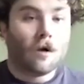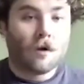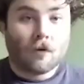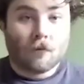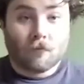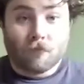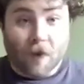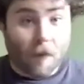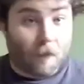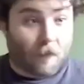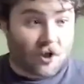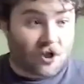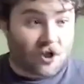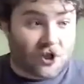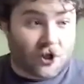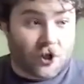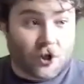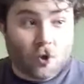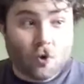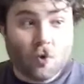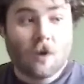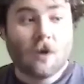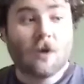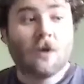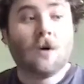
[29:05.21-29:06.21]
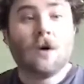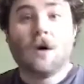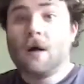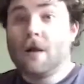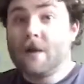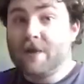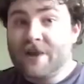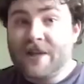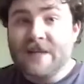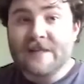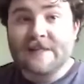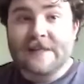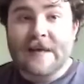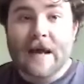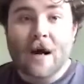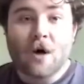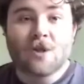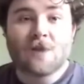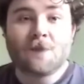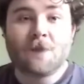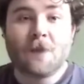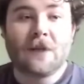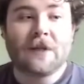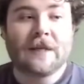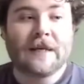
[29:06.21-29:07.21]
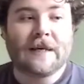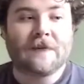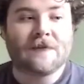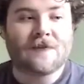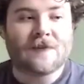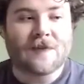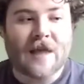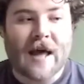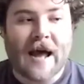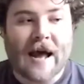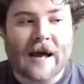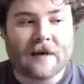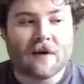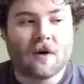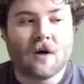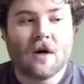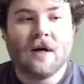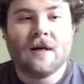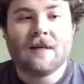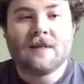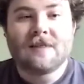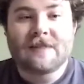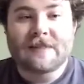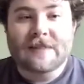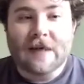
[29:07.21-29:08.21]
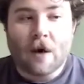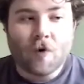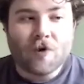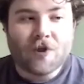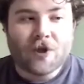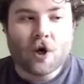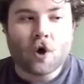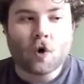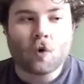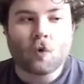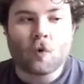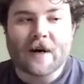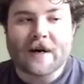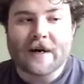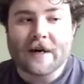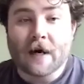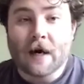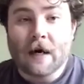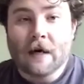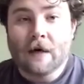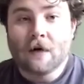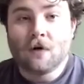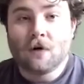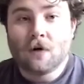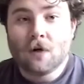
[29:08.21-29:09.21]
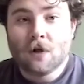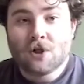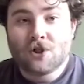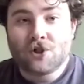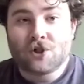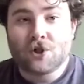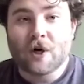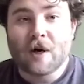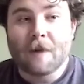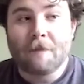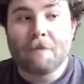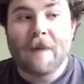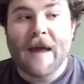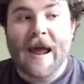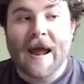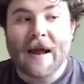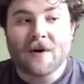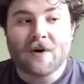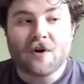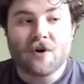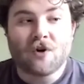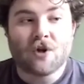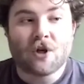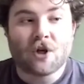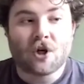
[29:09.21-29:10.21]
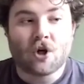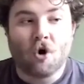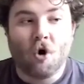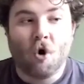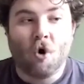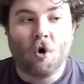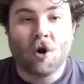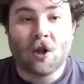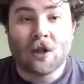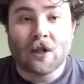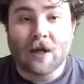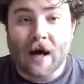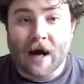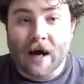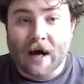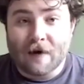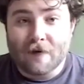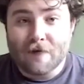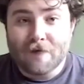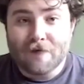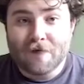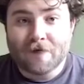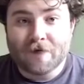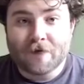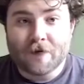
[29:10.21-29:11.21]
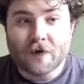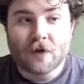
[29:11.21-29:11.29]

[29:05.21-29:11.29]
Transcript: Number two, this House believes that South Korea should abandon the goal of